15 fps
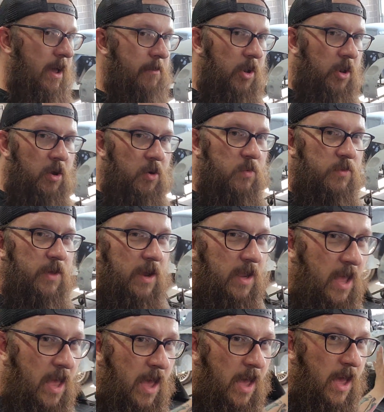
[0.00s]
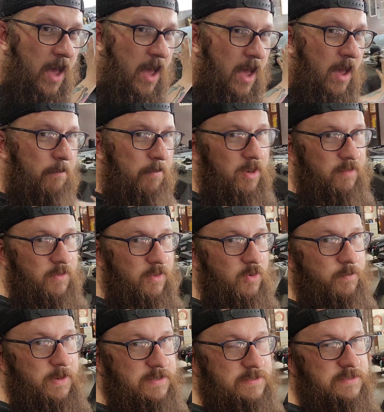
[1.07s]
along with a couple of other
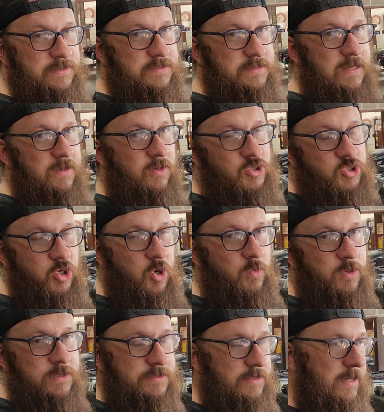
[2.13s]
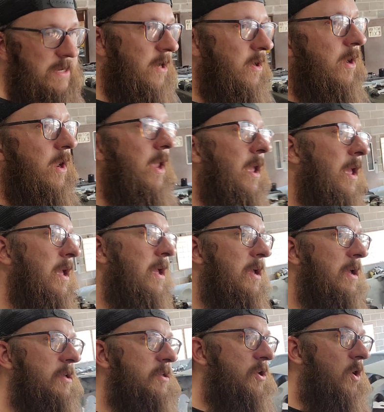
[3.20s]
pieces that Joe doesn't carry.
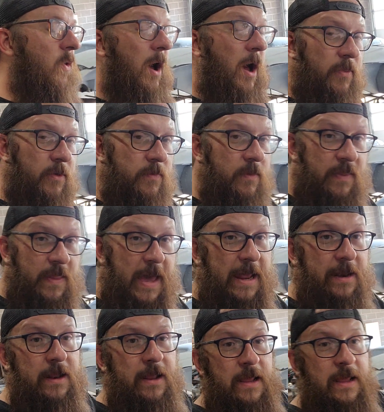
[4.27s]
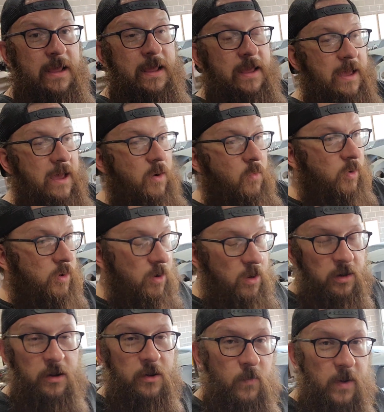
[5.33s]
So other than that, we're
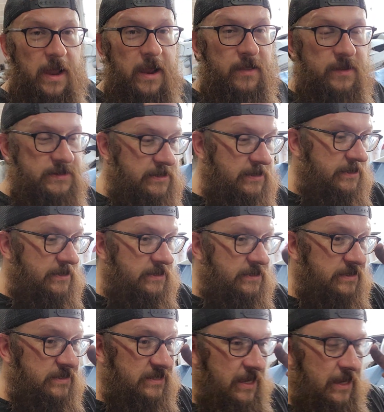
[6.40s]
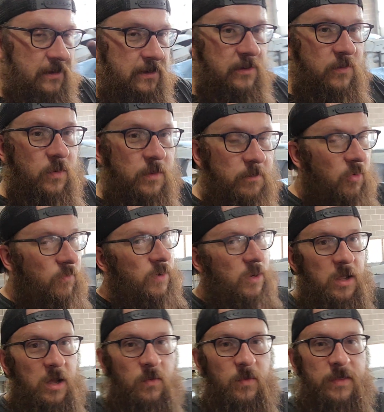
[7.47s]
on our way. We're moving
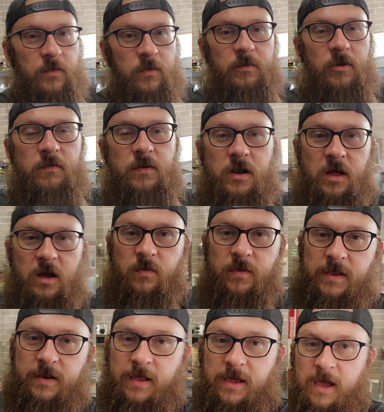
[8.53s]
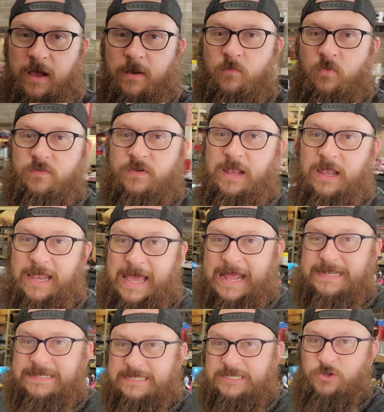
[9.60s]
along with it. We've got a
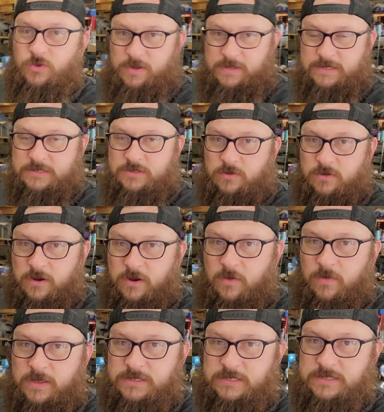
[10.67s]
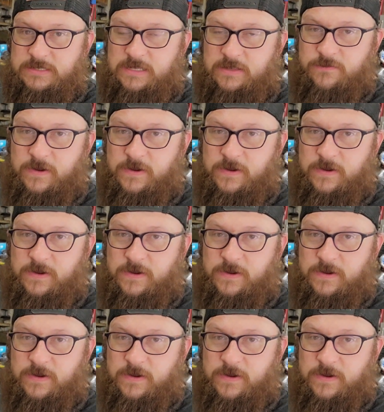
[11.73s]
lot to do on this old girl. As you can see, the